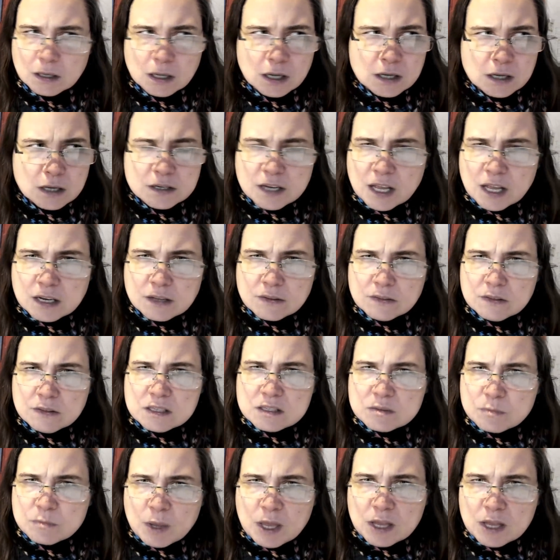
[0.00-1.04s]
None of
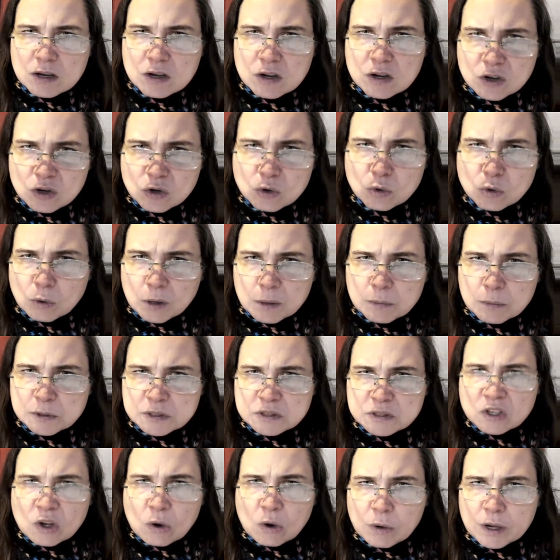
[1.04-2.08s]
these men knew what was
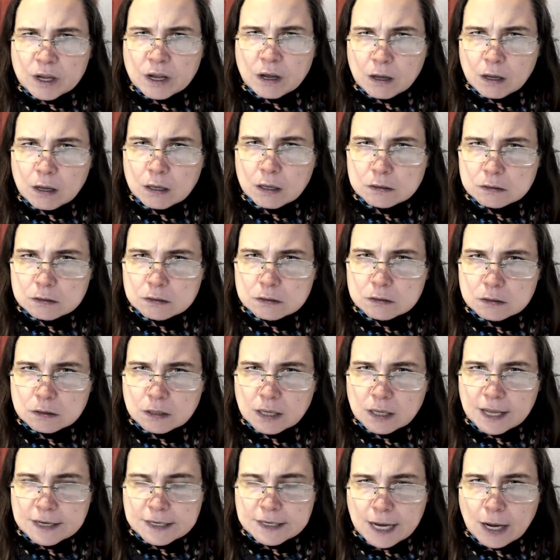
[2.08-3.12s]
going on,
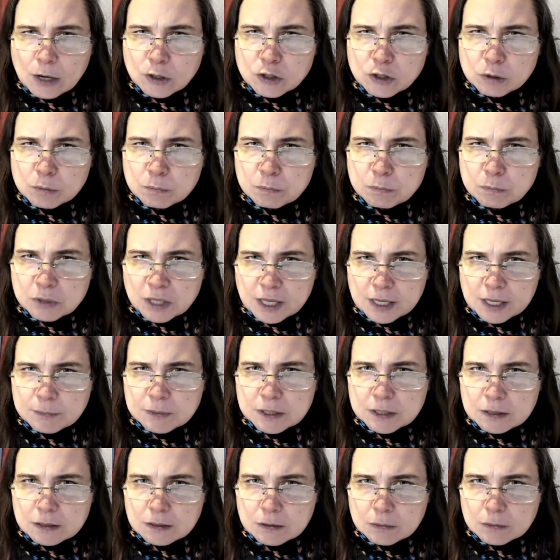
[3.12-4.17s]
and now you're
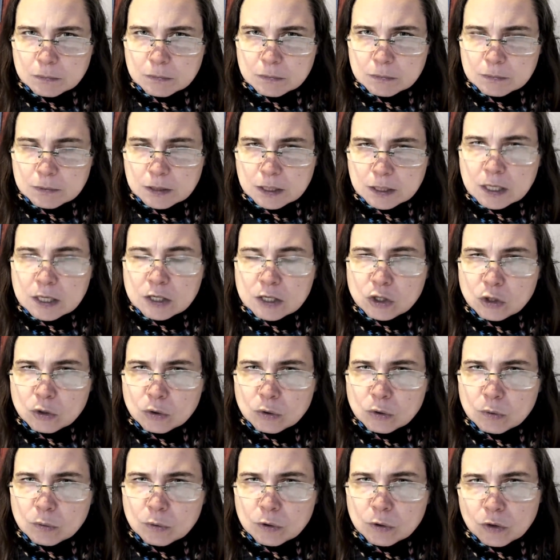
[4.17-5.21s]
blaming them.
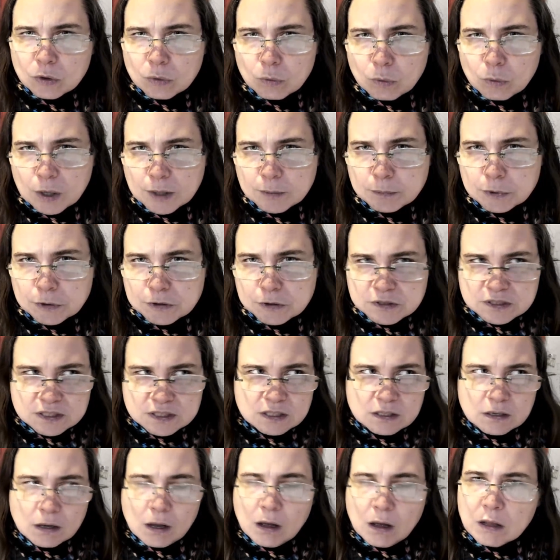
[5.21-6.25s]
You were the one person
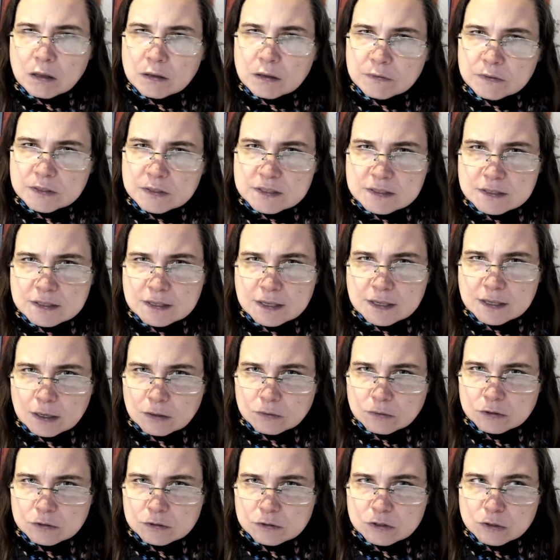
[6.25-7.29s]
in all of these
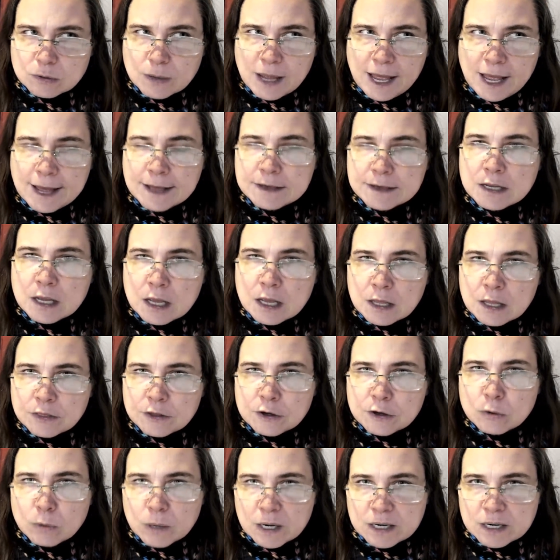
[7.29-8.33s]
encounters who had the
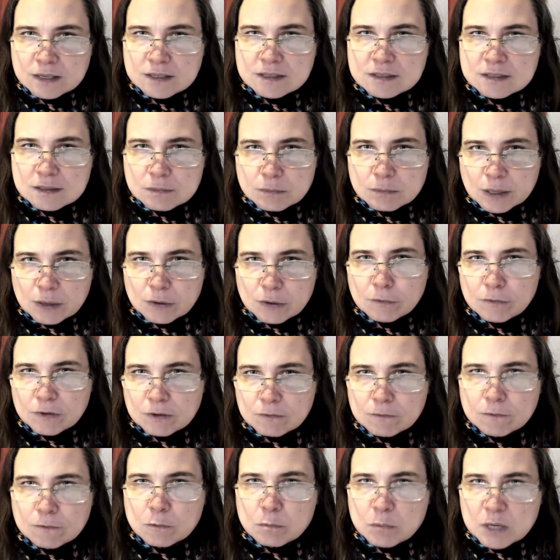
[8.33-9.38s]
greatest amount of
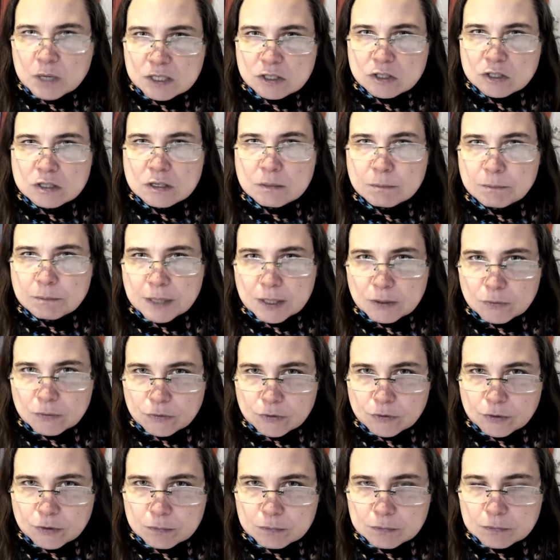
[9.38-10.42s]
information about
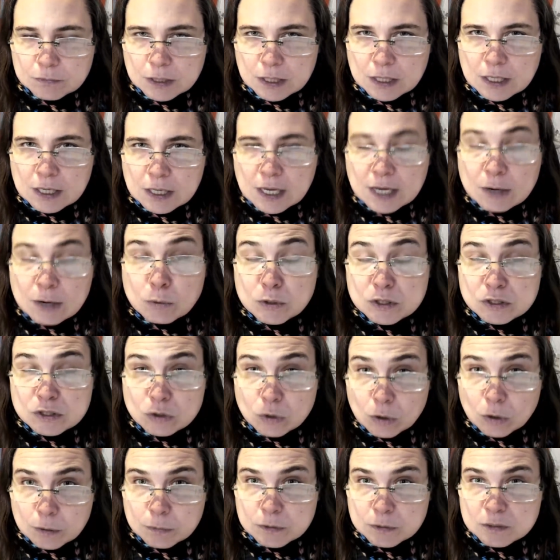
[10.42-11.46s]
them. It was
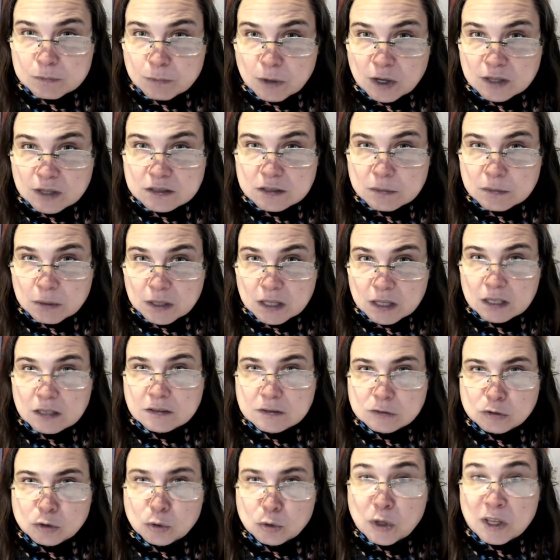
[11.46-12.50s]
your
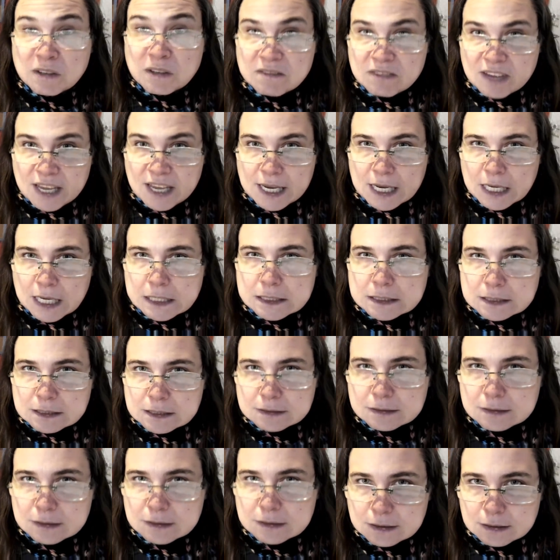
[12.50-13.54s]
responsibility to convey it.
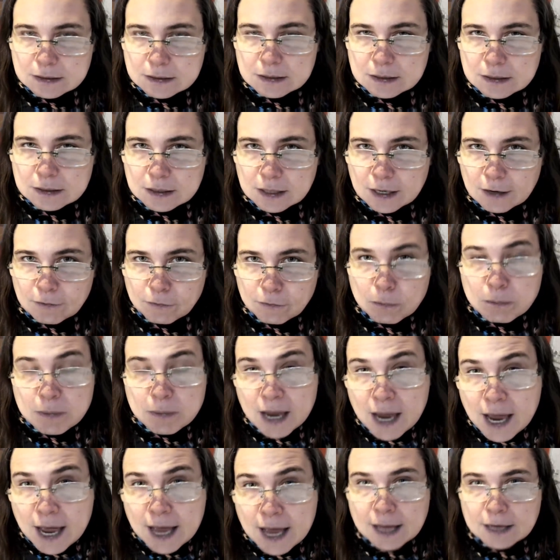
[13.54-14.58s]
If a
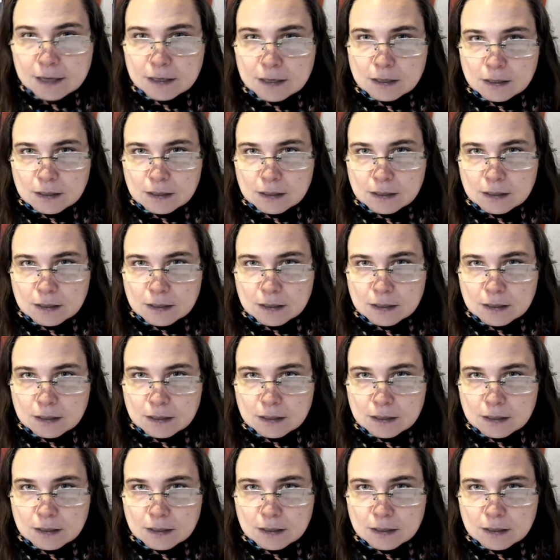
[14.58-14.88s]
man